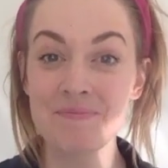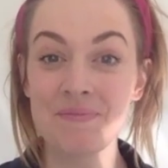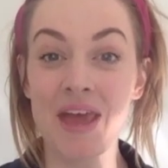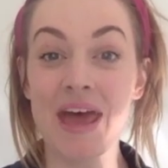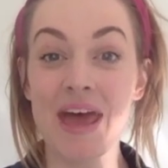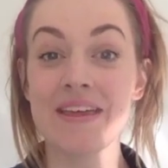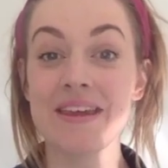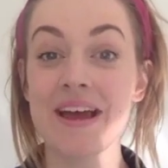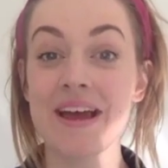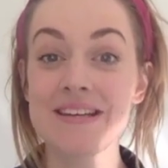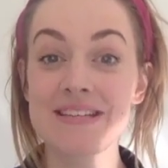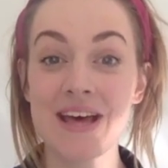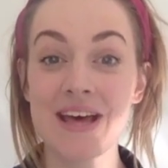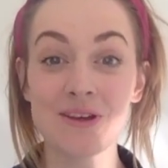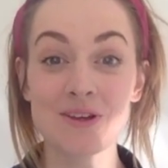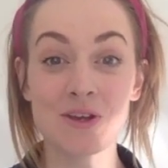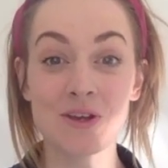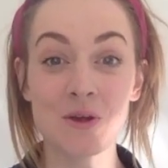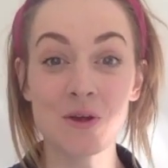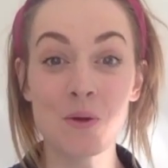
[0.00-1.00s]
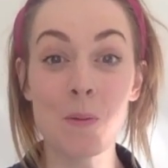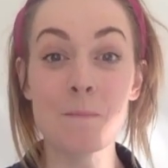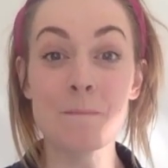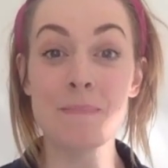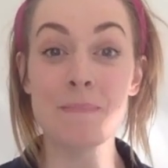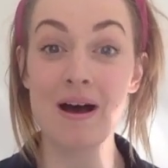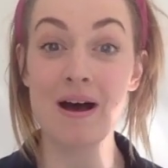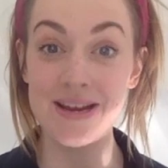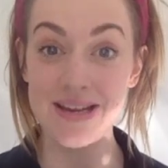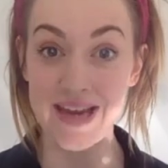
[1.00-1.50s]
And then I tell you
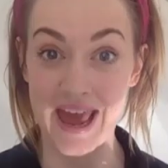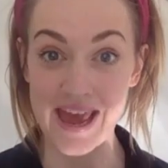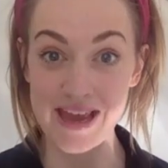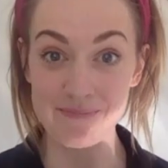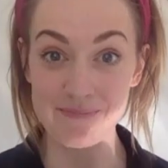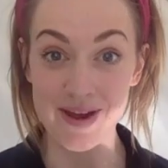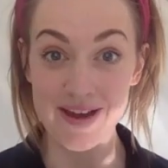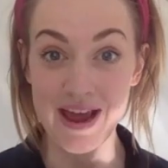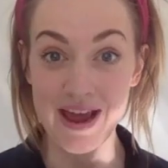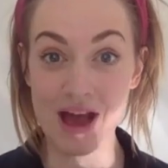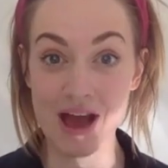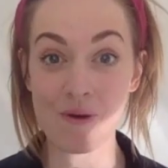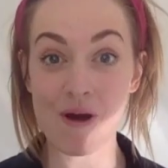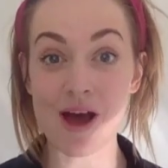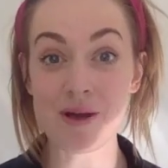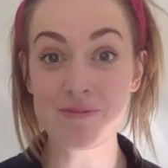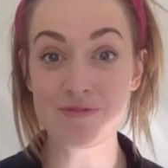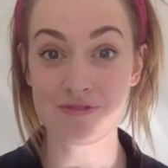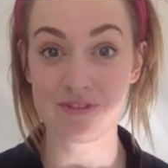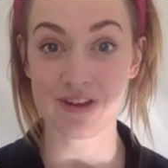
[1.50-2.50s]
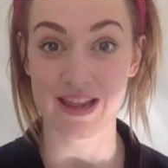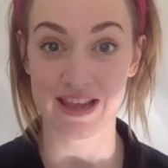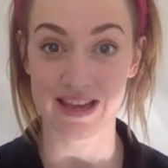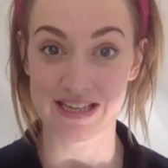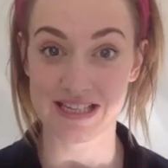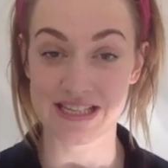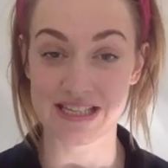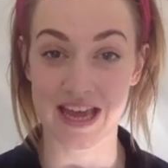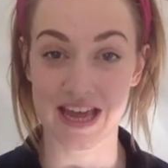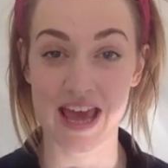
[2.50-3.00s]
my name and how I'm feeling
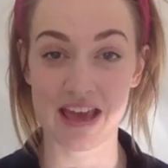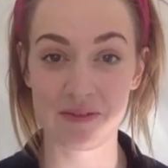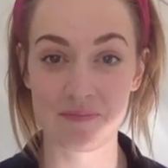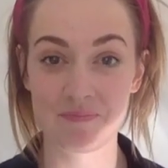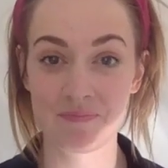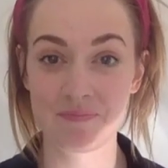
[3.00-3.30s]
today.